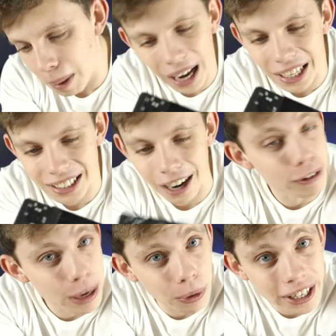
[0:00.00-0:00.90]
But Alex, I
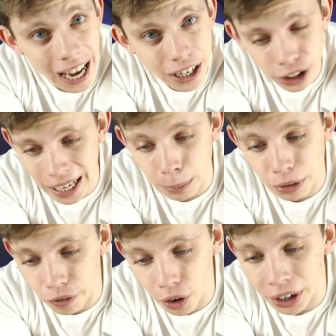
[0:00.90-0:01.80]
really want to get a good camera
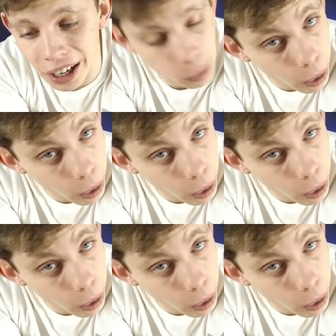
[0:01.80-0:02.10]
for vlogging.